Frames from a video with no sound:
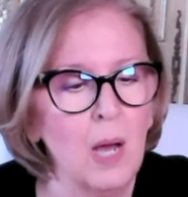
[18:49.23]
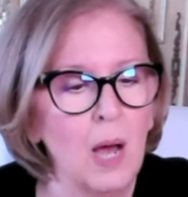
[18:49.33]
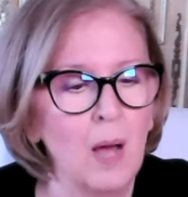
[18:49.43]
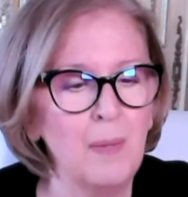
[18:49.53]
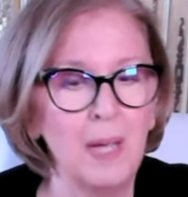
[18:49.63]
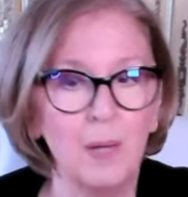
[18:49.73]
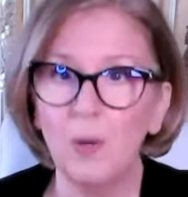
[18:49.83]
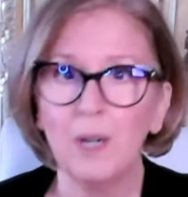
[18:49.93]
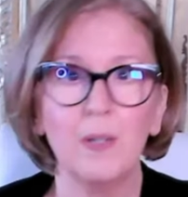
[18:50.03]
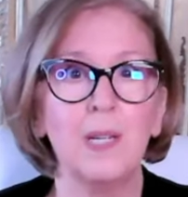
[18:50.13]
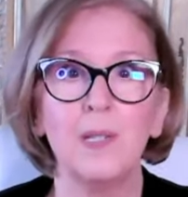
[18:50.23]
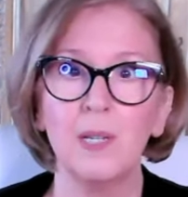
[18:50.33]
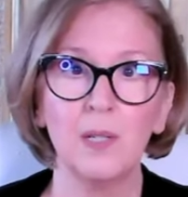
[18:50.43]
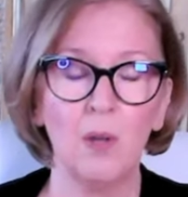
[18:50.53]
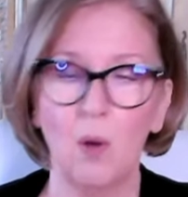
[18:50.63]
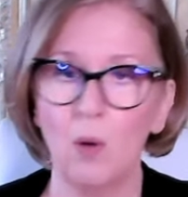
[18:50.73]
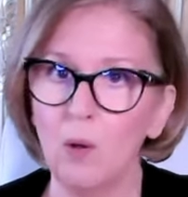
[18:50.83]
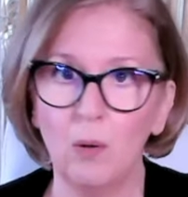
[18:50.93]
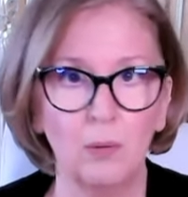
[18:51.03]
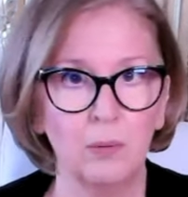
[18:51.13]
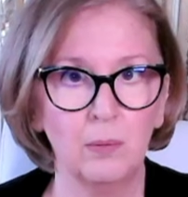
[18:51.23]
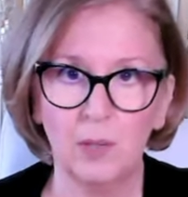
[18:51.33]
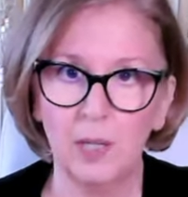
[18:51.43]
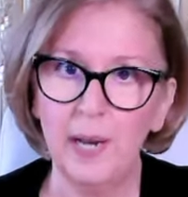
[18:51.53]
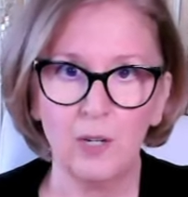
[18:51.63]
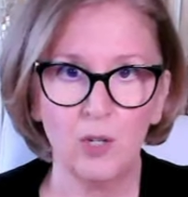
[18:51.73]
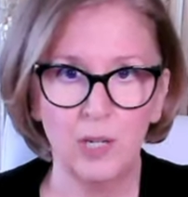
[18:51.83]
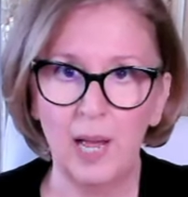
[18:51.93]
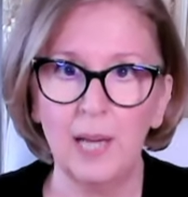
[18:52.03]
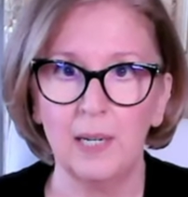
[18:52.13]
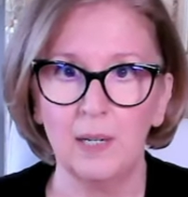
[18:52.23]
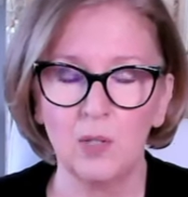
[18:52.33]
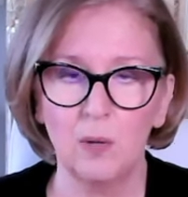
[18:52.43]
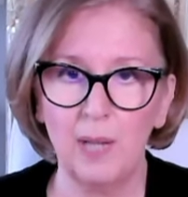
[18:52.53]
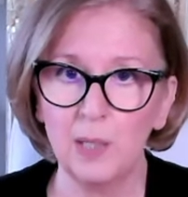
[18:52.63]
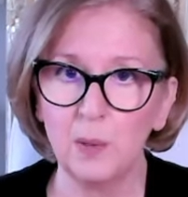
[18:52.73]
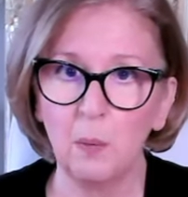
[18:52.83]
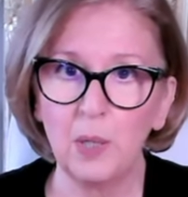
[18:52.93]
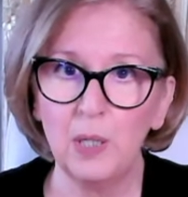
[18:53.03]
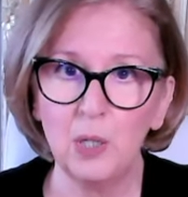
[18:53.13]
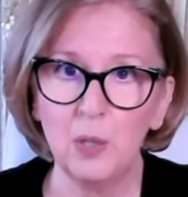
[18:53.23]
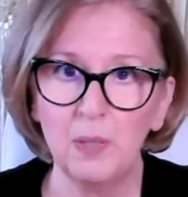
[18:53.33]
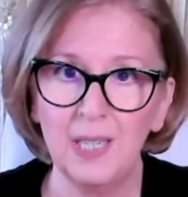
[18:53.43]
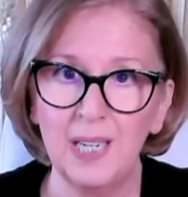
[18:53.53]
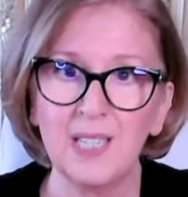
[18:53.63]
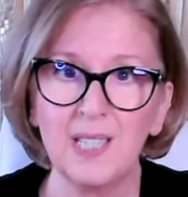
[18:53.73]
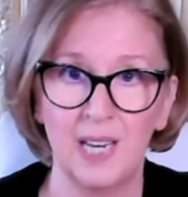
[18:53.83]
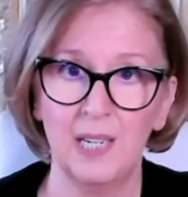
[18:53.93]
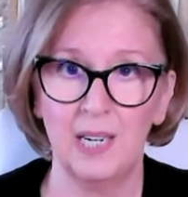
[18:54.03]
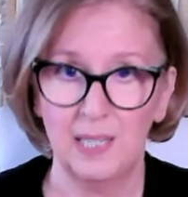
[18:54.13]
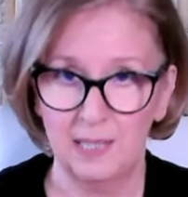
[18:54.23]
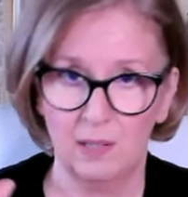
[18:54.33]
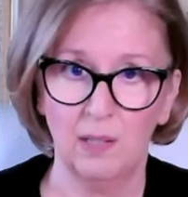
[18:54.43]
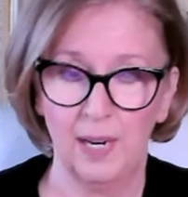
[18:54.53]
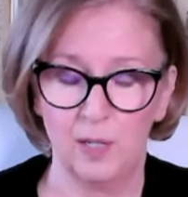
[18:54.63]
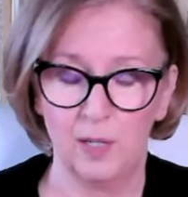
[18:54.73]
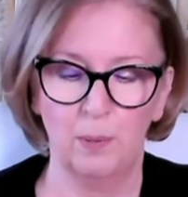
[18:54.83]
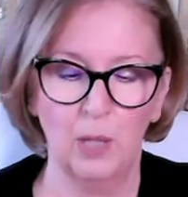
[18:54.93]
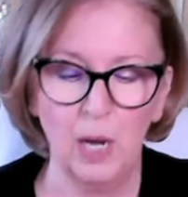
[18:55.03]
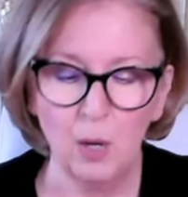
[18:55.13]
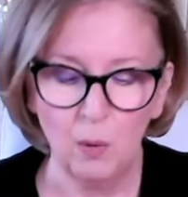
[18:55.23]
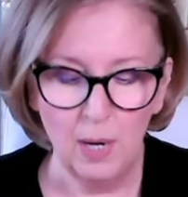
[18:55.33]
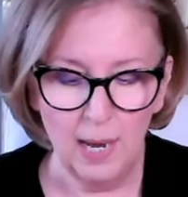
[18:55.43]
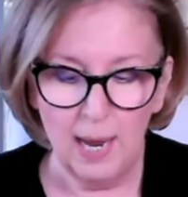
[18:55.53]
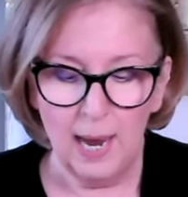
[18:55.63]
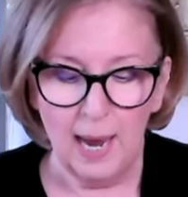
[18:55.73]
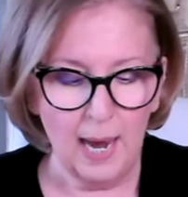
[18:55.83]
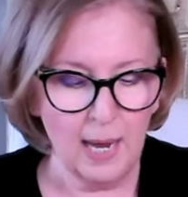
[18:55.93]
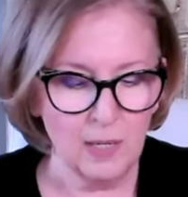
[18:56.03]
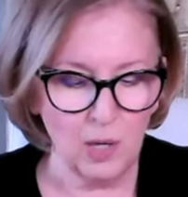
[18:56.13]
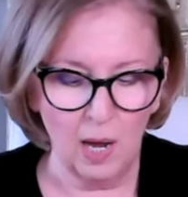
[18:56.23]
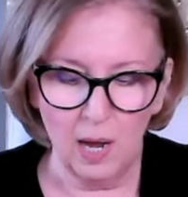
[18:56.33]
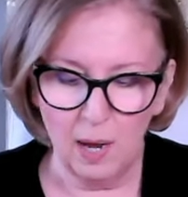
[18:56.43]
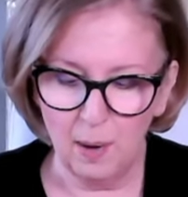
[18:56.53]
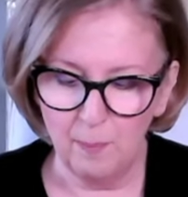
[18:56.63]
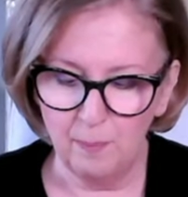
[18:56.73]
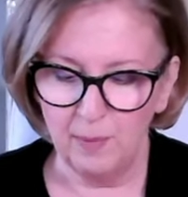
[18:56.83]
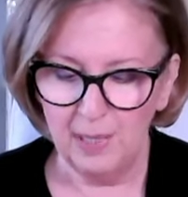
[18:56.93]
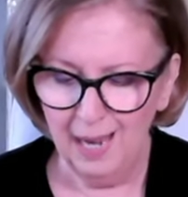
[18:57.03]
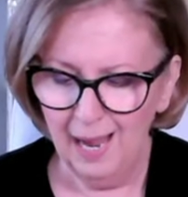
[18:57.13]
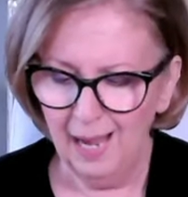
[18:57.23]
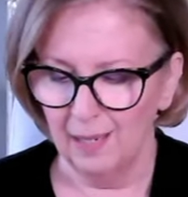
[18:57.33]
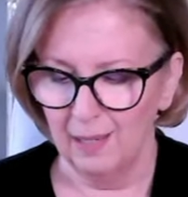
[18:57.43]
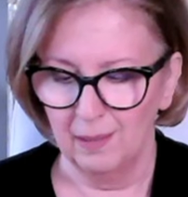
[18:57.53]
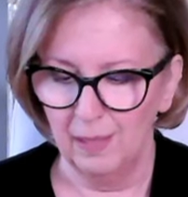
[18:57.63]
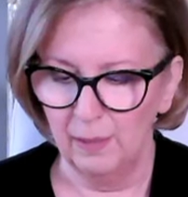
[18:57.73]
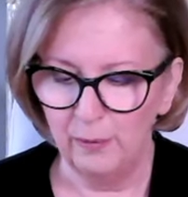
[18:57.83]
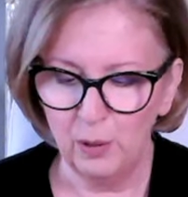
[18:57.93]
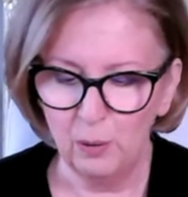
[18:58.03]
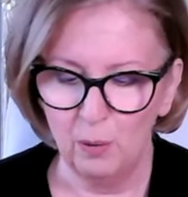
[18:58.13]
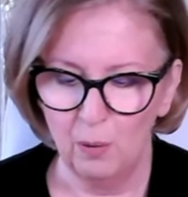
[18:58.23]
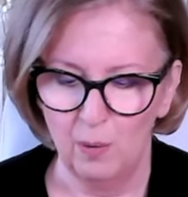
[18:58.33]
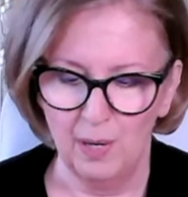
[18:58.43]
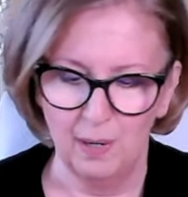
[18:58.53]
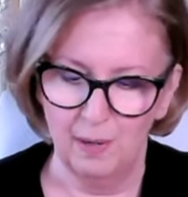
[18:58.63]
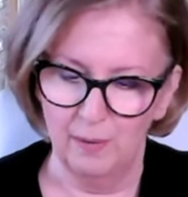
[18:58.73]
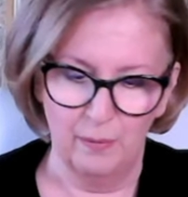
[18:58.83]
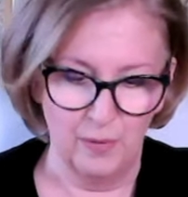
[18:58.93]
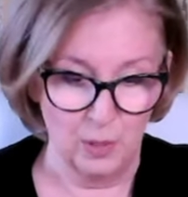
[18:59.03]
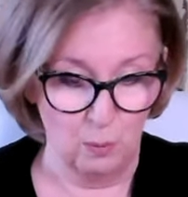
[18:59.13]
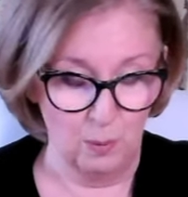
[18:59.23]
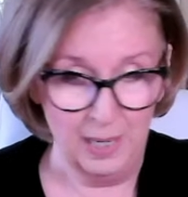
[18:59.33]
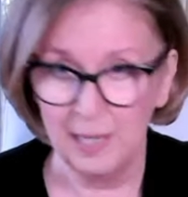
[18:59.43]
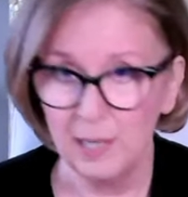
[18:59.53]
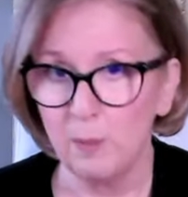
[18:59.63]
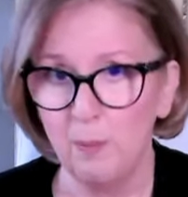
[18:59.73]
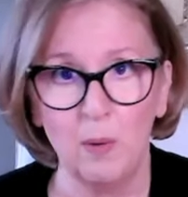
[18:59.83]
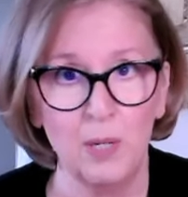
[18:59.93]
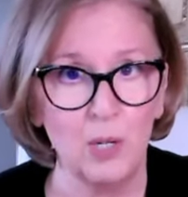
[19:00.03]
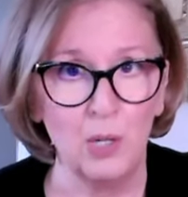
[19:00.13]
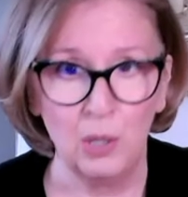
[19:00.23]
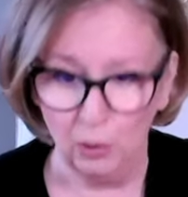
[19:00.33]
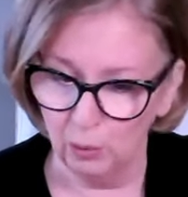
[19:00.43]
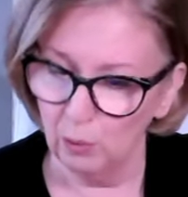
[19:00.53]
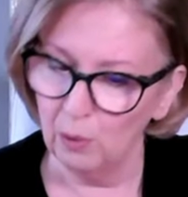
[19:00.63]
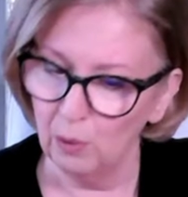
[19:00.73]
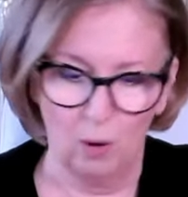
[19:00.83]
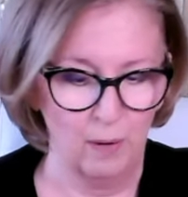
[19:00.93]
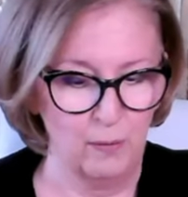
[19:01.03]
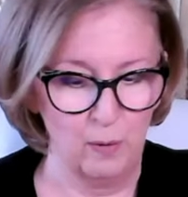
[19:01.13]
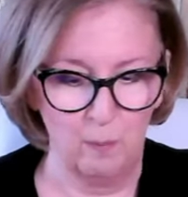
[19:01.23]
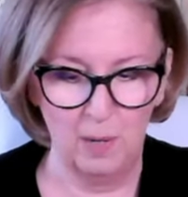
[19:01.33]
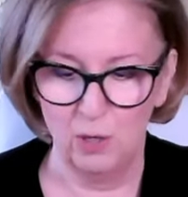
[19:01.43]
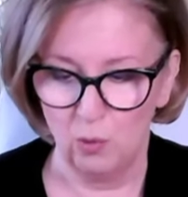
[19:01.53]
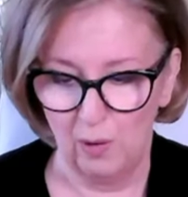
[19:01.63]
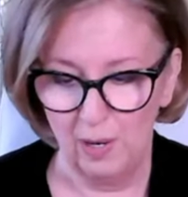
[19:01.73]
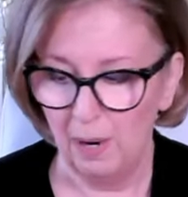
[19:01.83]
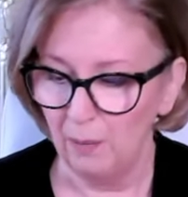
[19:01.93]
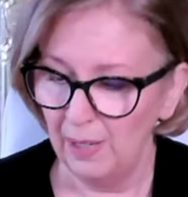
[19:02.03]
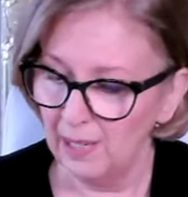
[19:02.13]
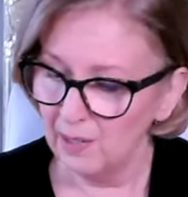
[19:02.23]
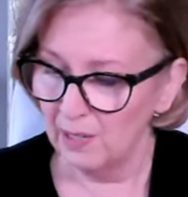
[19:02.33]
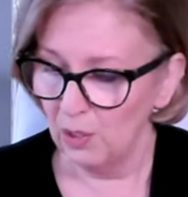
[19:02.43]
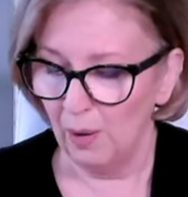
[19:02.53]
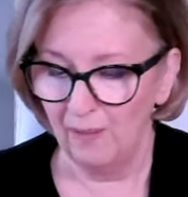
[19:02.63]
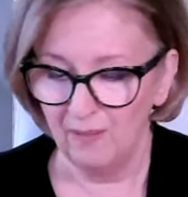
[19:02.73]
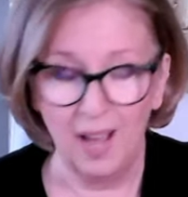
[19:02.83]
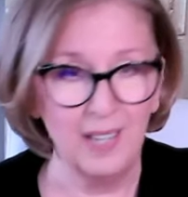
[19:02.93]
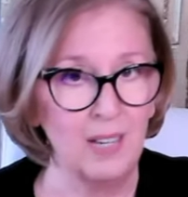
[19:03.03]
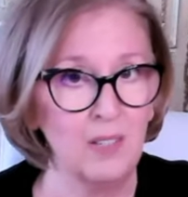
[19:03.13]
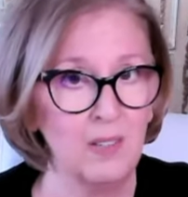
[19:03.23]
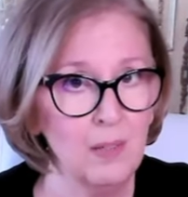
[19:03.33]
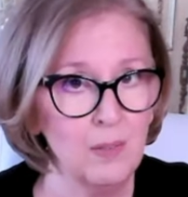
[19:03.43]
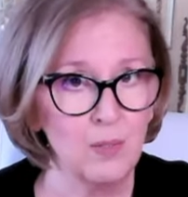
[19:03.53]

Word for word: Um, and where is this whole connection headed? So that's what we're going to do in the extended, and the links are below. And um, yeah, if you uh, if this reading has spoken to you, or if you've been enjoying my readings and you have not yet done